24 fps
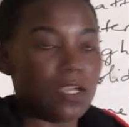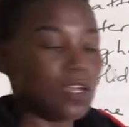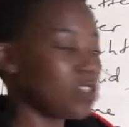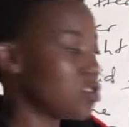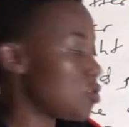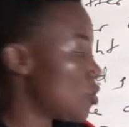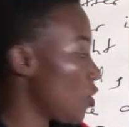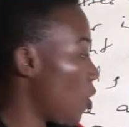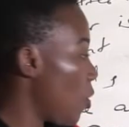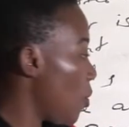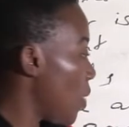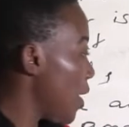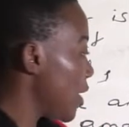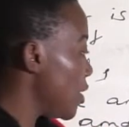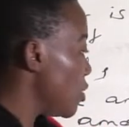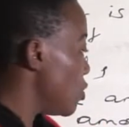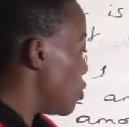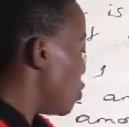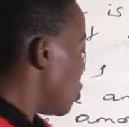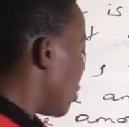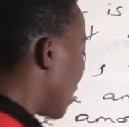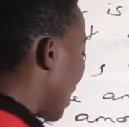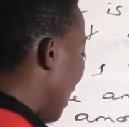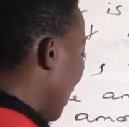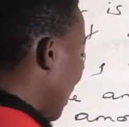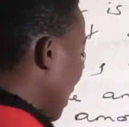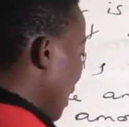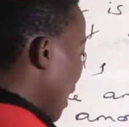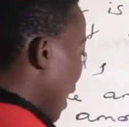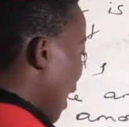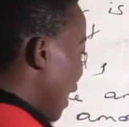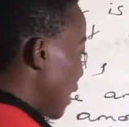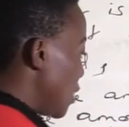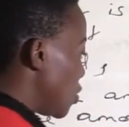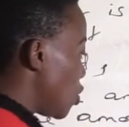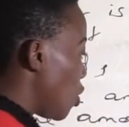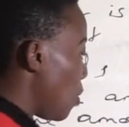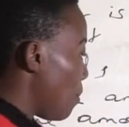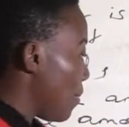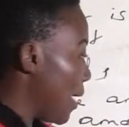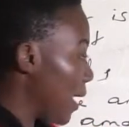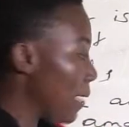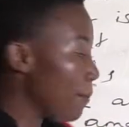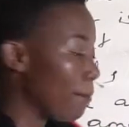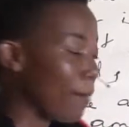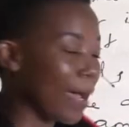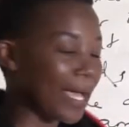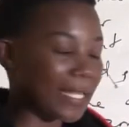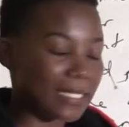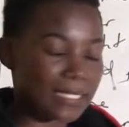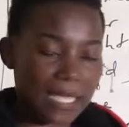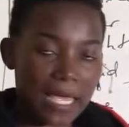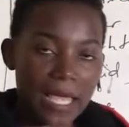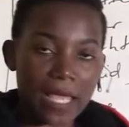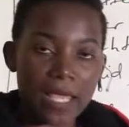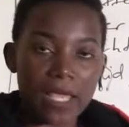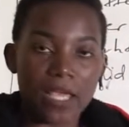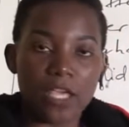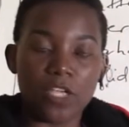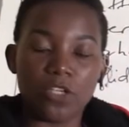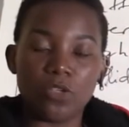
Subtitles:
So when you look at an atom and matter,